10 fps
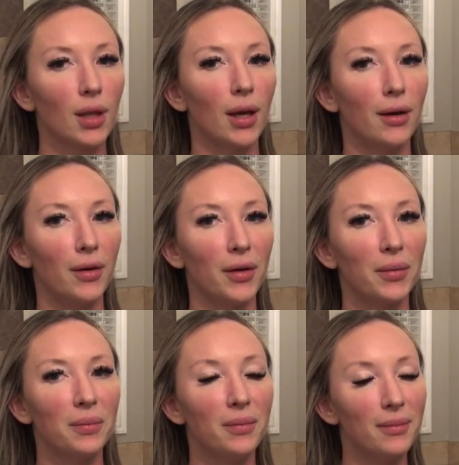I don't
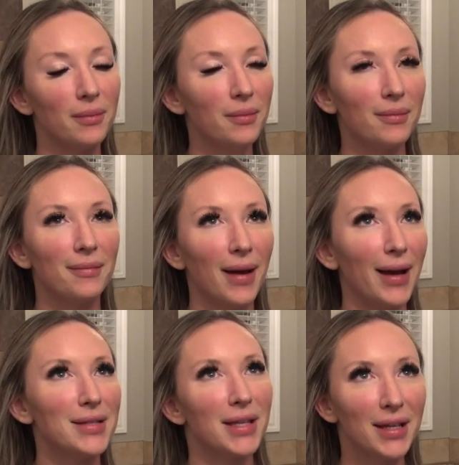know.
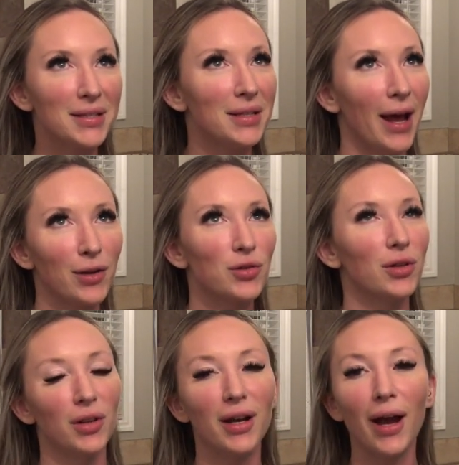I say it's a
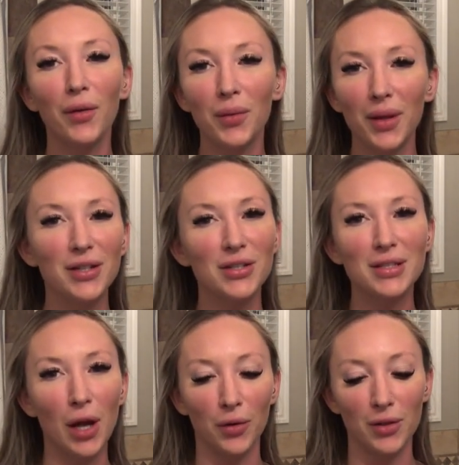natural look. I really just
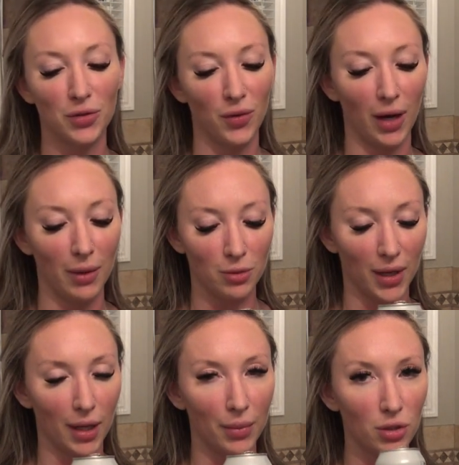don't use very much
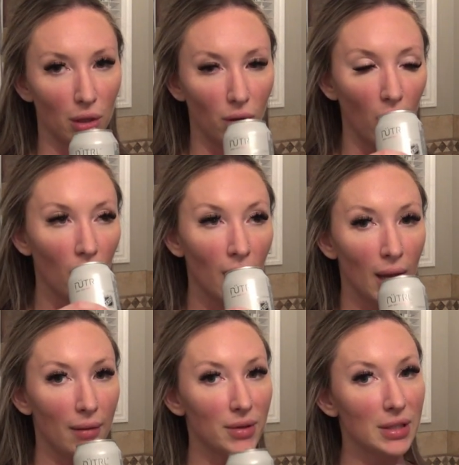makeup in general.
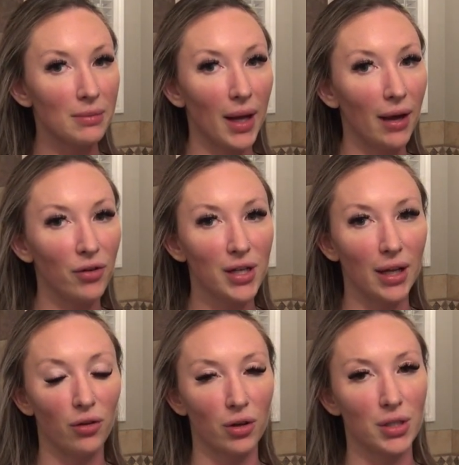And this is my
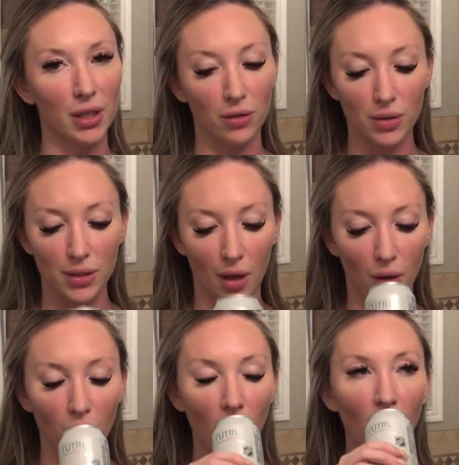everyday look too,
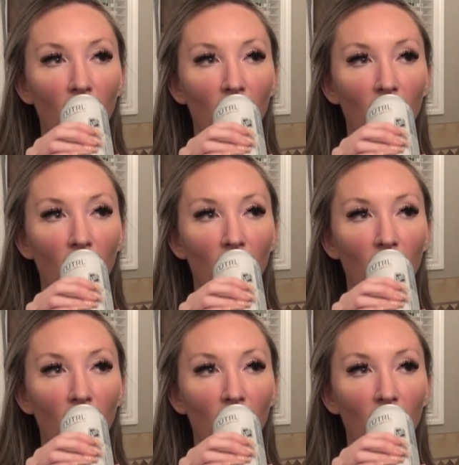so